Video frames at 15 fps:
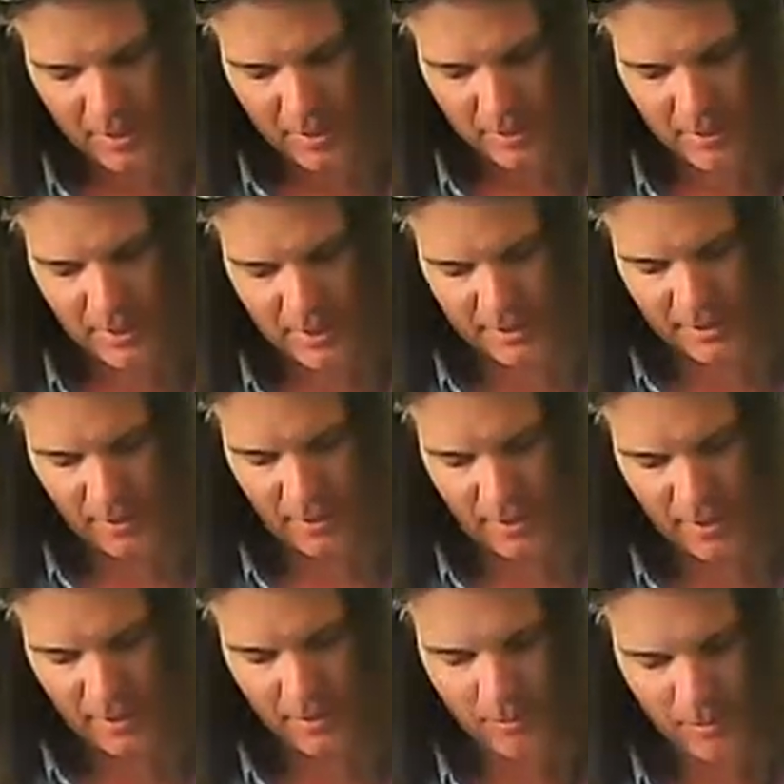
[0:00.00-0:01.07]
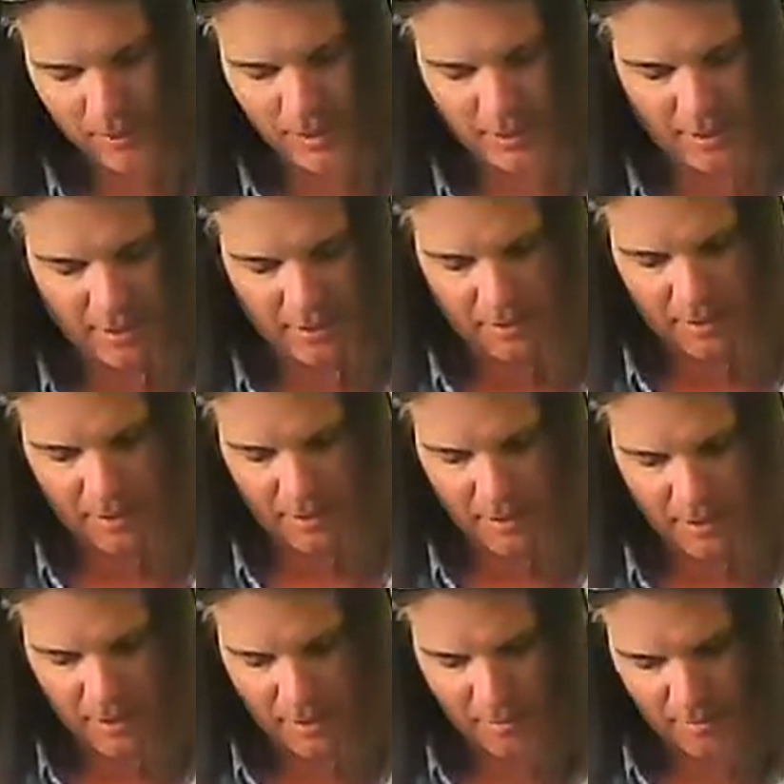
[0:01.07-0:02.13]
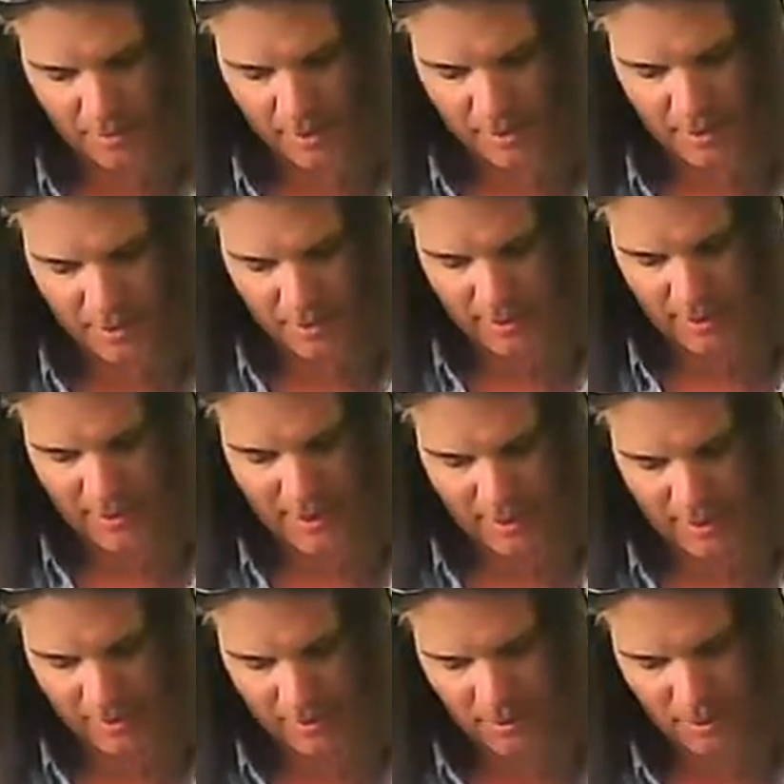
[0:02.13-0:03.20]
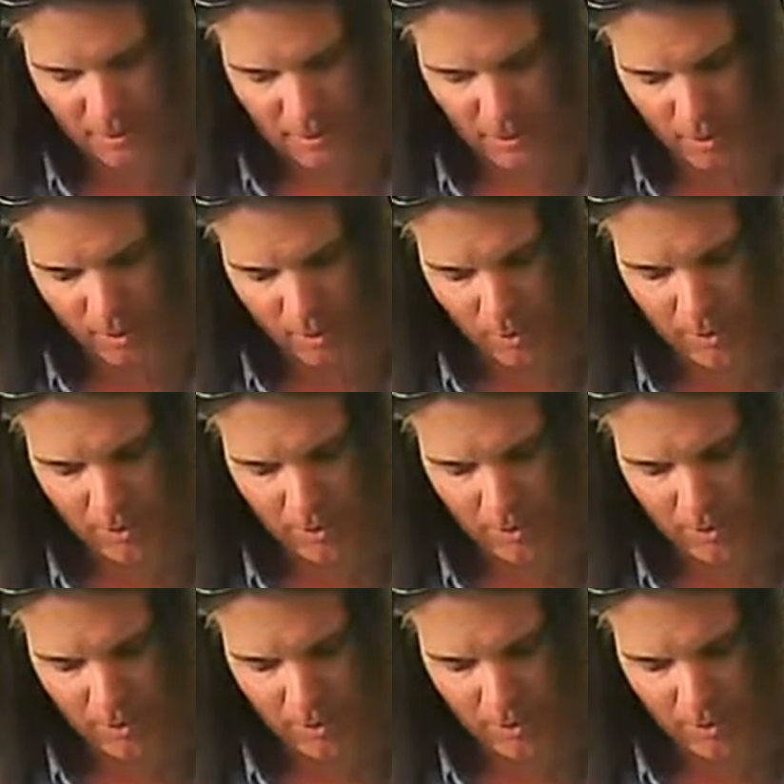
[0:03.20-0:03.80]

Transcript: but that's okay. Once you get most of this down to the core,